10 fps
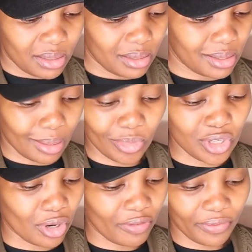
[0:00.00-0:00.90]
it's some
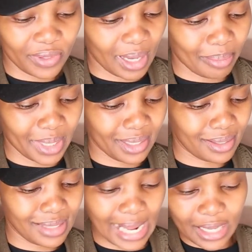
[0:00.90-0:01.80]
sort of some
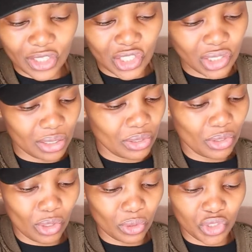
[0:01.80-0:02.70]
intense you
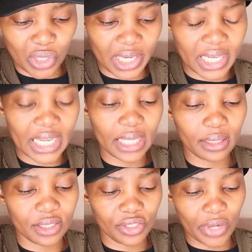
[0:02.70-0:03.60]
know strengthening
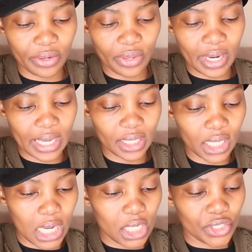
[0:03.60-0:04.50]
strengthening
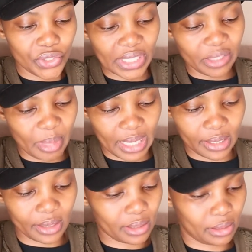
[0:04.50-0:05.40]

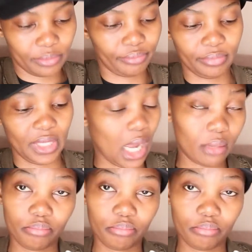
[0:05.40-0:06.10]
treatment yeah